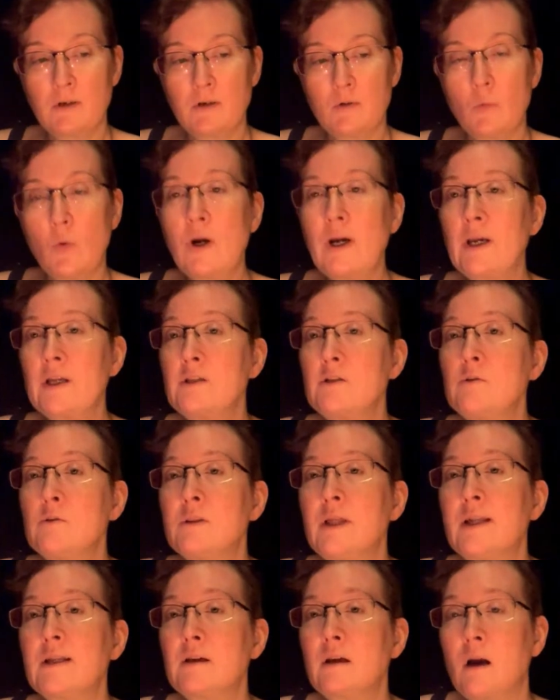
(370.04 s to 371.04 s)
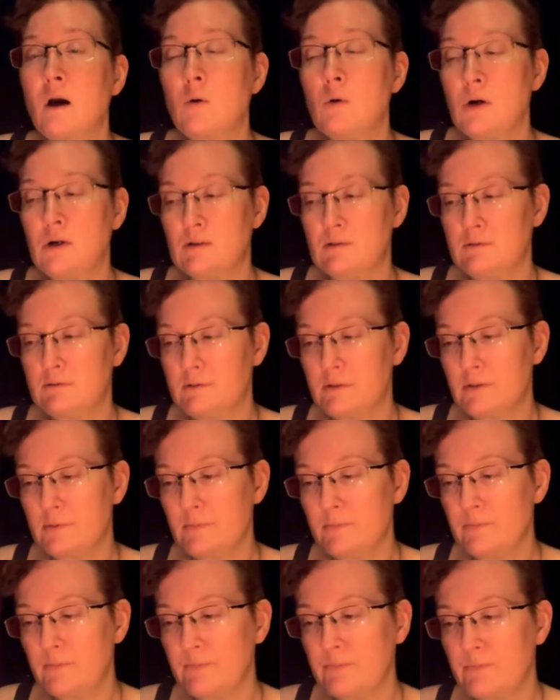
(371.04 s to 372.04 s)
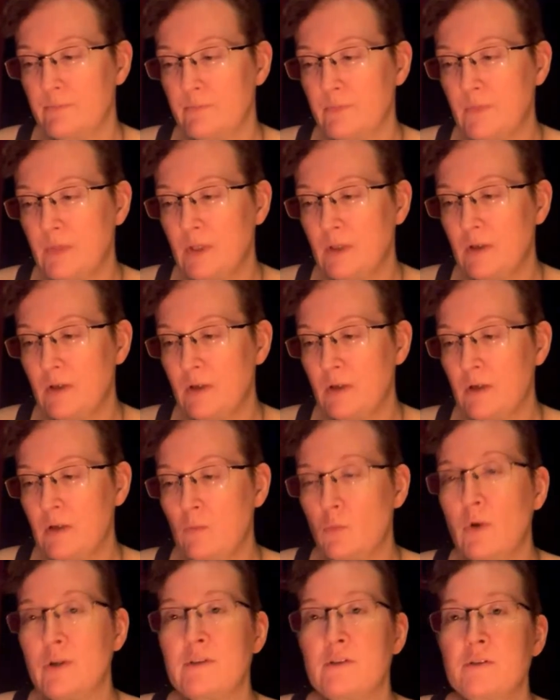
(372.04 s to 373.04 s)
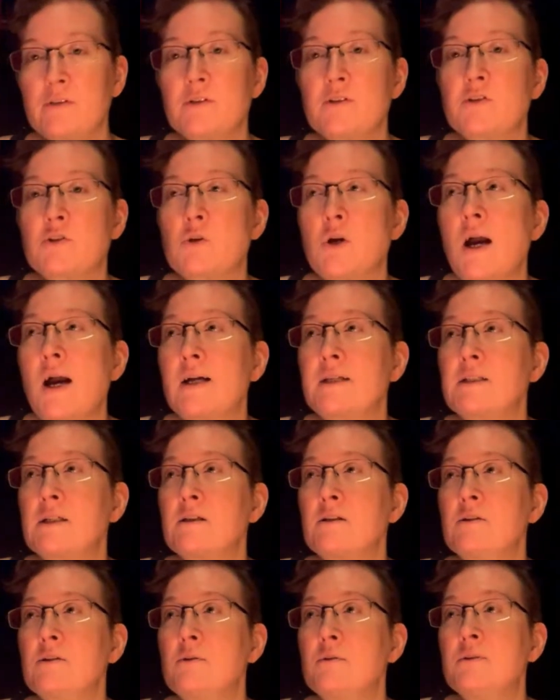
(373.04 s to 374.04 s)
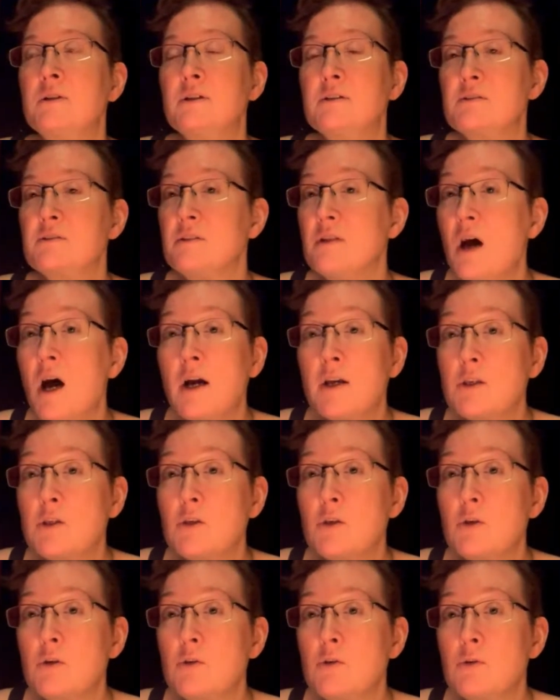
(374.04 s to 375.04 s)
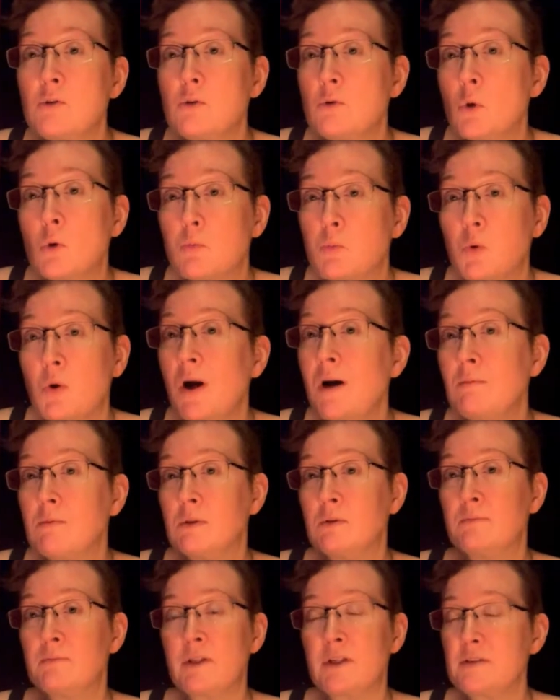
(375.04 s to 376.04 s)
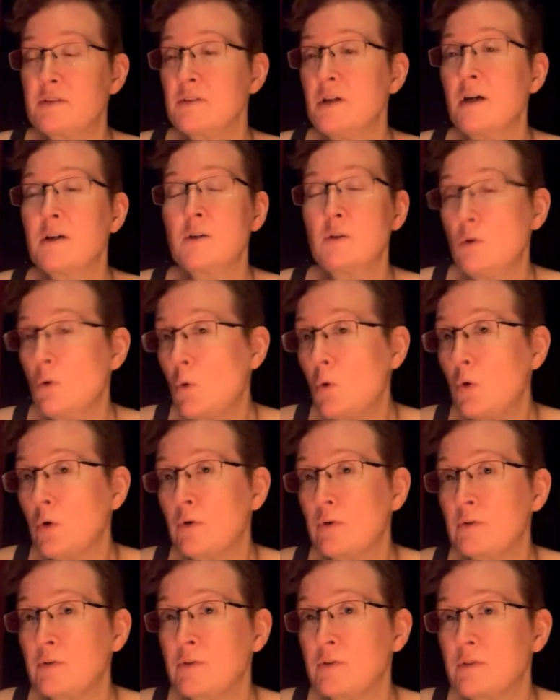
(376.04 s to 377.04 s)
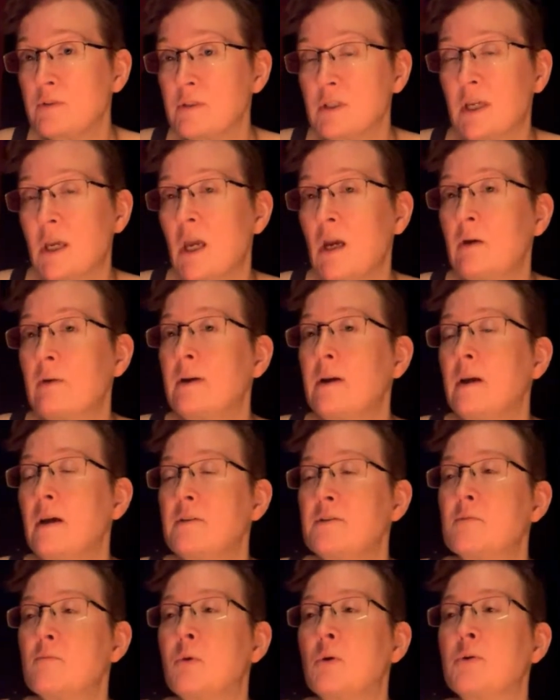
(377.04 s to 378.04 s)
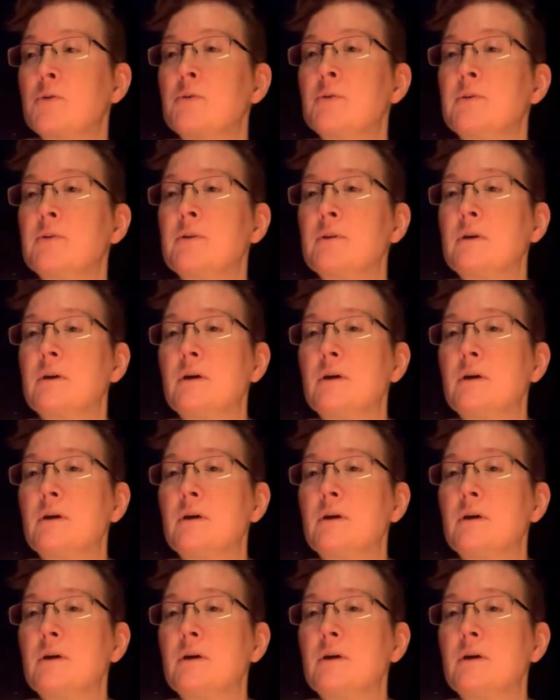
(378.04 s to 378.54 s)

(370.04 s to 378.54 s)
What can you let go of? What's distracting you that is not your problem, that is not yours to carry as a burden?